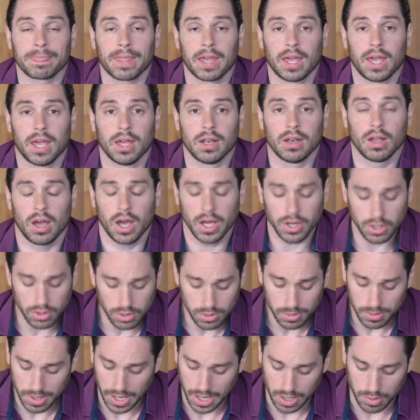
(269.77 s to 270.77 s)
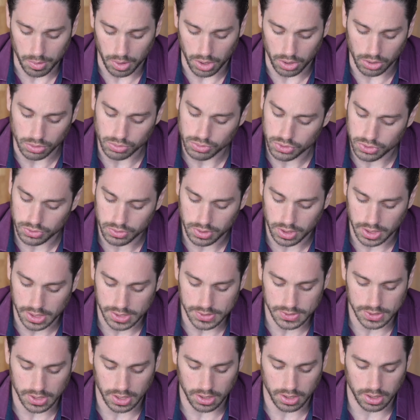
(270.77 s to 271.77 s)
And I don't know how old you
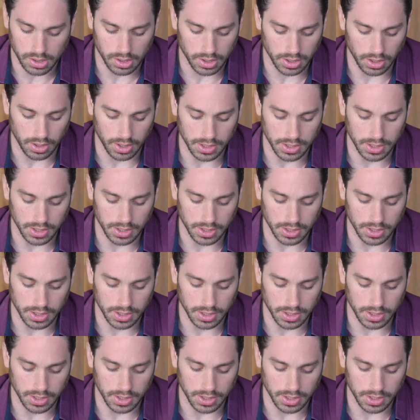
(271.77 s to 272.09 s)
guys are.